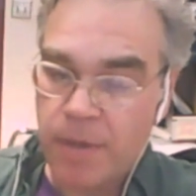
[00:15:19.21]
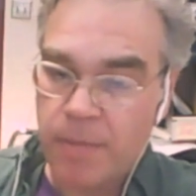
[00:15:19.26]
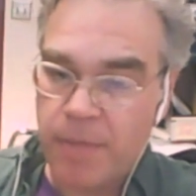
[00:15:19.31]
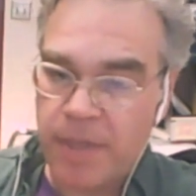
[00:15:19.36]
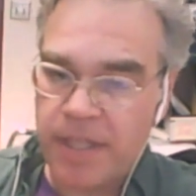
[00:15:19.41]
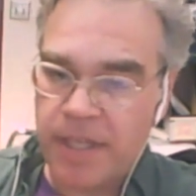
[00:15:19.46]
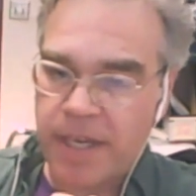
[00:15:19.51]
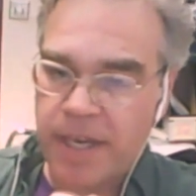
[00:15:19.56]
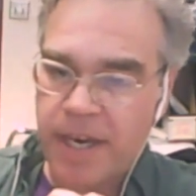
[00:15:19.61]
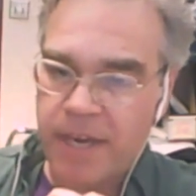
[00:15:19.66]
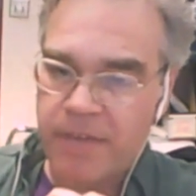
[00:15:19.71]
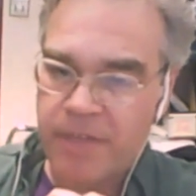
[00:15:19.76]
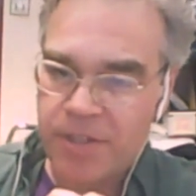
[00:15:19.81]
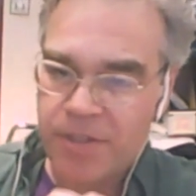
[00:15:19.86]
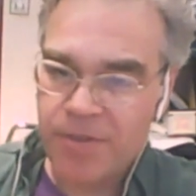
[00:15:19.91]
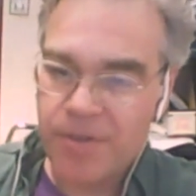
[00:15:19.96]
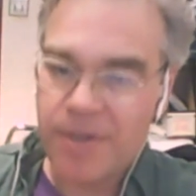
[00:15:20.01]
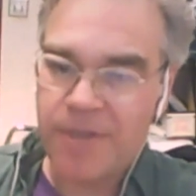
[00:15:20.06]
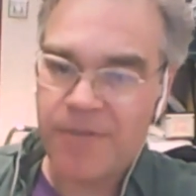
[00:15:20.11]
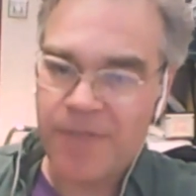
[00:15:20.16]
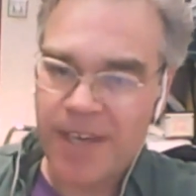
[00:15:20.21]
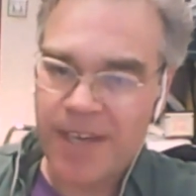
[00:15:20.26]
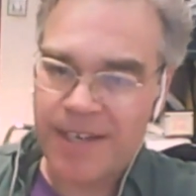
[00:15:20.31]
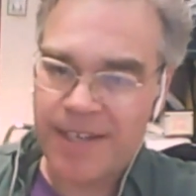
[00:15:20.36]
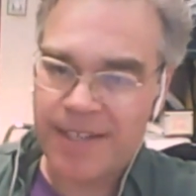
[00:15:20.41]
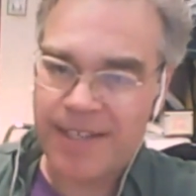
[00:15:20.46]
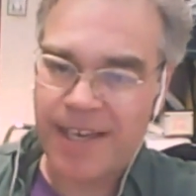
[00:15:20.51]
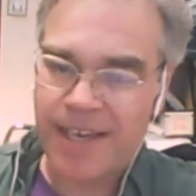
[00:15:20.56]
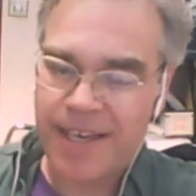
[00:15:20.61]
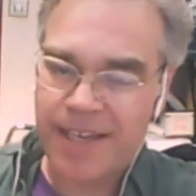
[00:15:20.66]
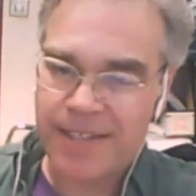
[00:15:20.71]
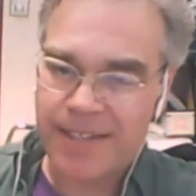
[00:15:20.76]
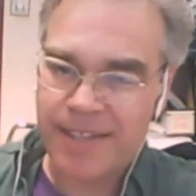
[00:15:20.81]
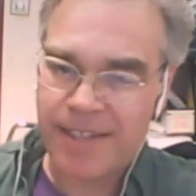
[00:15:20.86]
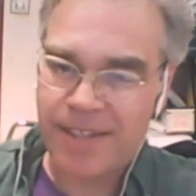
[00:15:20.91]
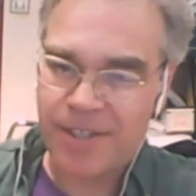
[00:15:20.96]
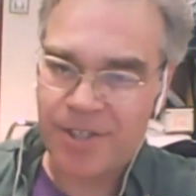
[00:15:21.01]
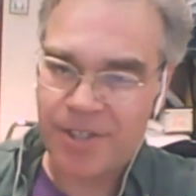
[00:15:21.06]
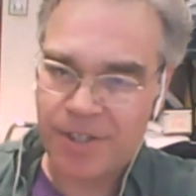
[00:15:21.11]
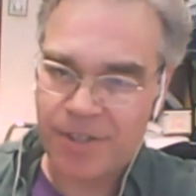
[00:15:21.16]
but the kind of intuitive thing to say is
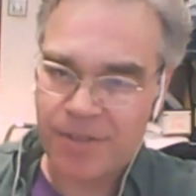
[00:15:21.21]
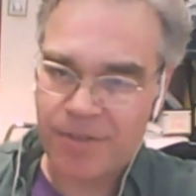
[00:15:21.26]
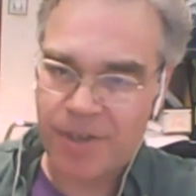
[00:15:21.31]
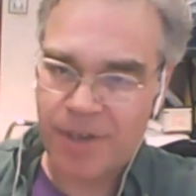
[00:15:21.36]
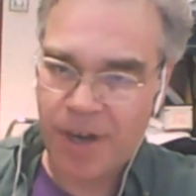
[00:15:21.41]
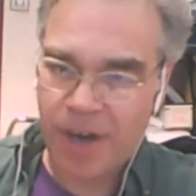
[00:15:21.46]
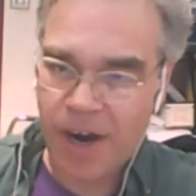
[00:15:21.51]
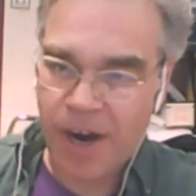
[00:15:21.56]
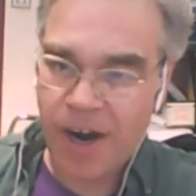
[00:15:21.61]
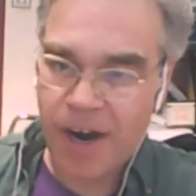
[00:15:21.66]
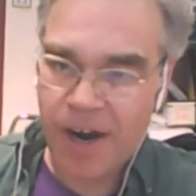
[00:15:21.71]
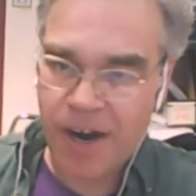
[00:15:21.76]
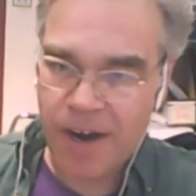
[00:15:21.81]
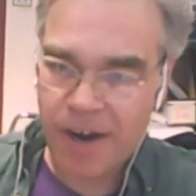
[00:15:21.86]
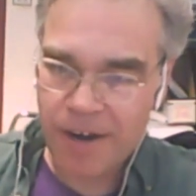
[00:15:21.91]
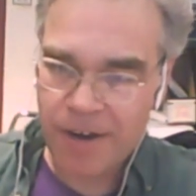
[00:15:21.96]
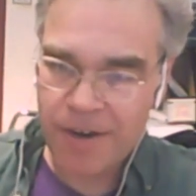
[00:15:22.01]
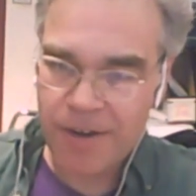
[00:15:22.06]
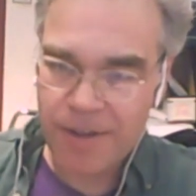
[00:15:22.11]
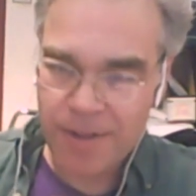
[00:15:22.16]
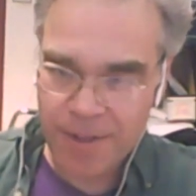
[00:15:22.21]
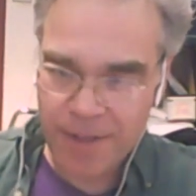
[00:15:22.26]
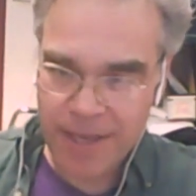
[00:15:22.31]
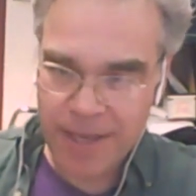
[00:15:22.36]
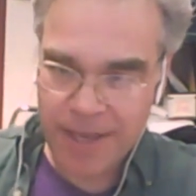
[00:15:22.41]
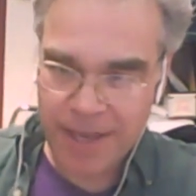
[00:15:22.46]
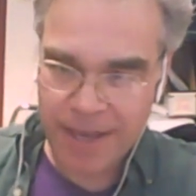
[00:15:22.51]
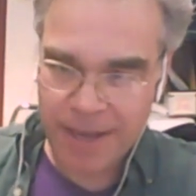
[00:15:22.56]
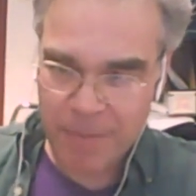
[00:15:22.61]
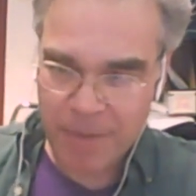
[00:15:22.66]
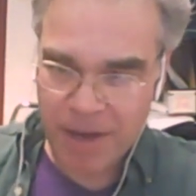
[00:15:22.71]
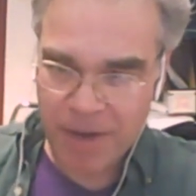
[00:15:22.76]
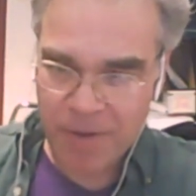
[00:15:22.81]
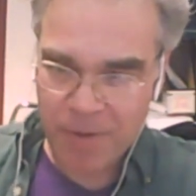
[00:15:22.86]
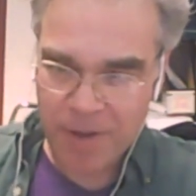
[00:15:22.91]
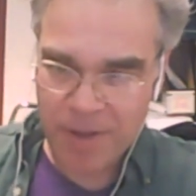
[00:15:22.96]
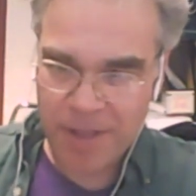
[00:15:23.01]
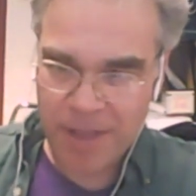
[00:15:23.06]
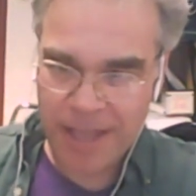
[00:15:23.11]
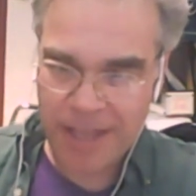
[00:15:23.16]
that the children are thinking about
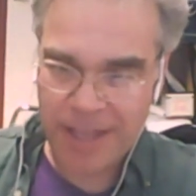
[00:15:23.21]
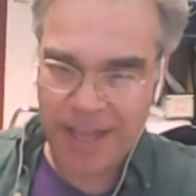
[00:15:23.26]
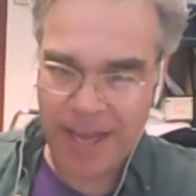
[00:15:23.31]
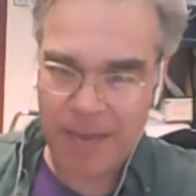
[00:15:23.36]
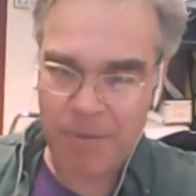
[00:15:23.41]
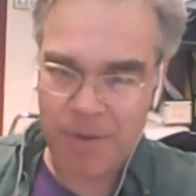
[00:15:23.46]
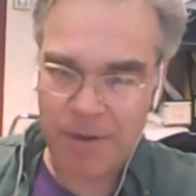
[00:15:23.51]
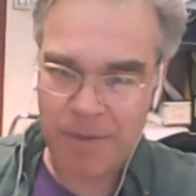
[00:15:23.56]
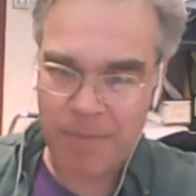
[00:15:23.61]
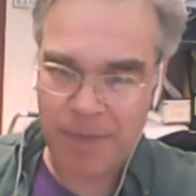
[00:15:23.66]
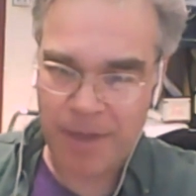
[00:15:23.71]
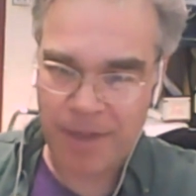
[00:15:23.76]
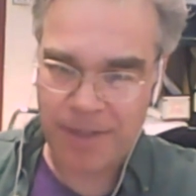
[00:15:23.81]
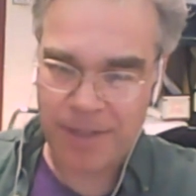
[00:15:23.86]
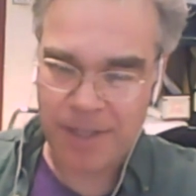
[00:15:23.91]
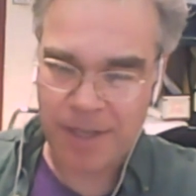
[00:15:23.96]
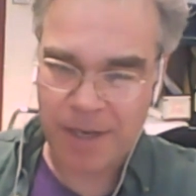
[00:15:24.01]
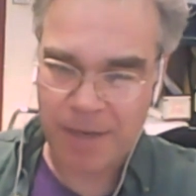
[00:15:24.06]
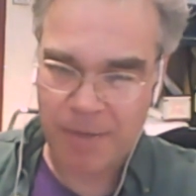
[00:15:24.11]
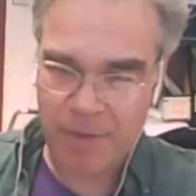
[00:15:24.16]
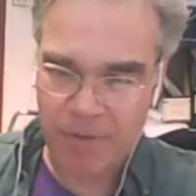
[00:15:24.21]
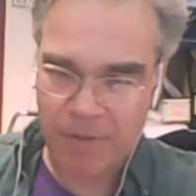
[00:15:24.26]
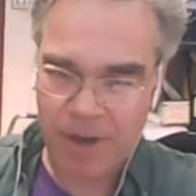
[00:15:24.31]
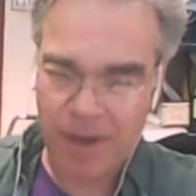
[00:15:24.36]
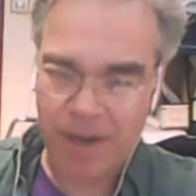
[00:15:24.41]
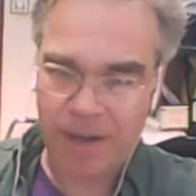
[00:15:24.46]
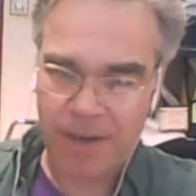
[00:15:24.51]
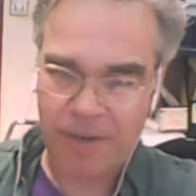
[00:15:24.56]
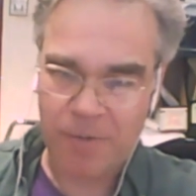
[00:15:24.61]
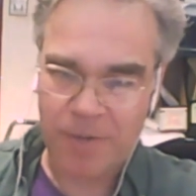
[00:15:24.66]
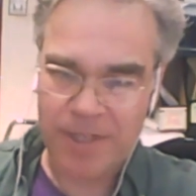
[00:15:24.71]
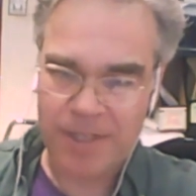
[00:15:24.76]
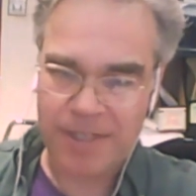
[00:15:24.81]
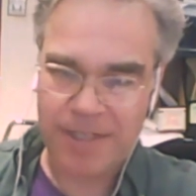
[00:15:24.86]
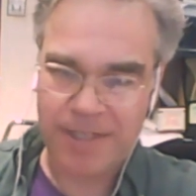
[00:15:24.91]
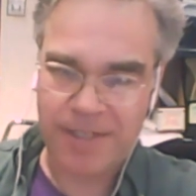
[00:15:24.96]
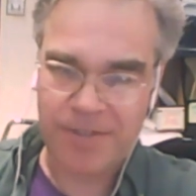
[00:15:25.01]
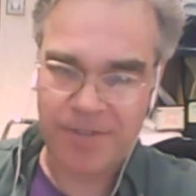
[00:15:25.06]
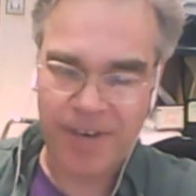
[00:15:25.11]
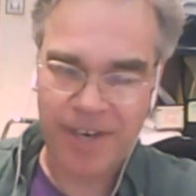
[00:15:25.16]
whether that library bell is going to be rung or what is
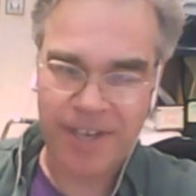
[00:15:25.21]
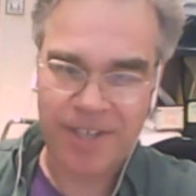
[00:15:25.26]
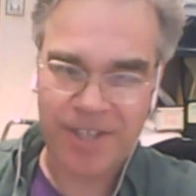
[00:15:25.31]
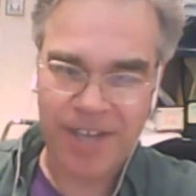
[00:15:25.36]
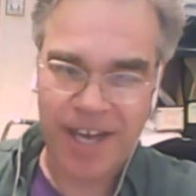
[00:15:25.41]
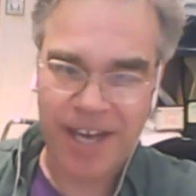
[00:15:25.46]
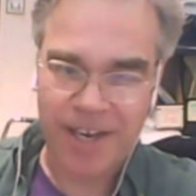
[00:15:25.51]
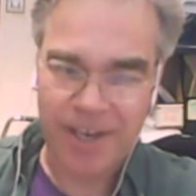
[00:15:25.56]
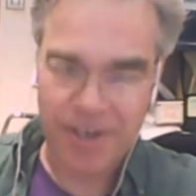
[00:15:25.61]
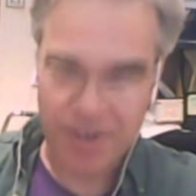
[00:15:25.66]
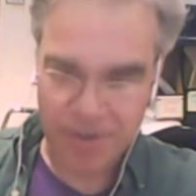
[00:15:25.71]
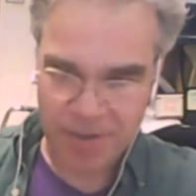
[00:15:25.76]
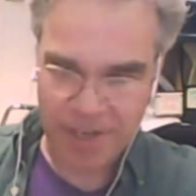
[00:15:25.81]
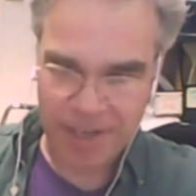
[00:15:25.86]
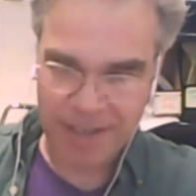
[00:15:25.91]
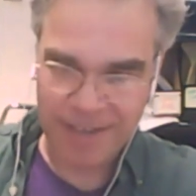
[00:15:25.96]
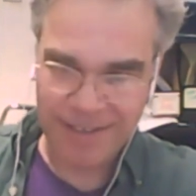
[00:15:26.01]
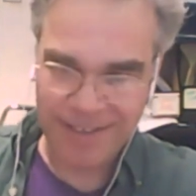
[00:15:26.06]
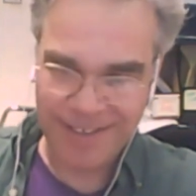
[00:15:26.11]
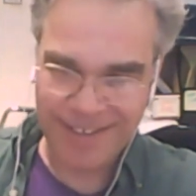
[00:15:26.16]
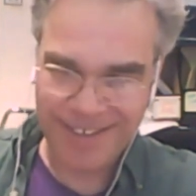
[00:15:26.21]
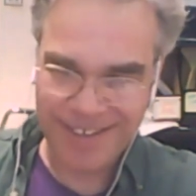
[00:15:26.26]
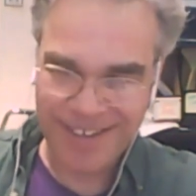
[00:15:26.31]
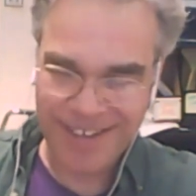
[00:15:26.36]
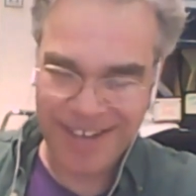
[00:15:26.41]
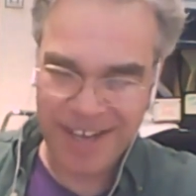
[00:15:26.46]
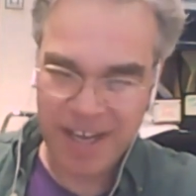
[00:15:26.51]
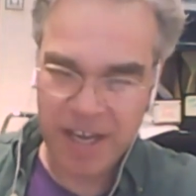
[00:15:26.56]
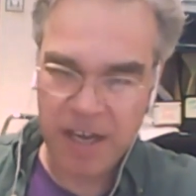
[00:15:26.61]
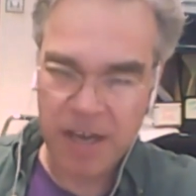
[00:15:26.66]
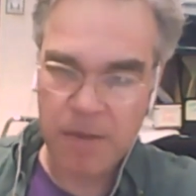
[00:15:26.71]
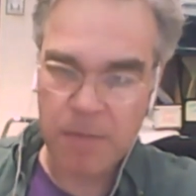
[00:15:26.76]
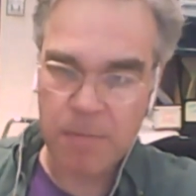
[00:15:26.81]
this strange guy doing. Mm-hmm.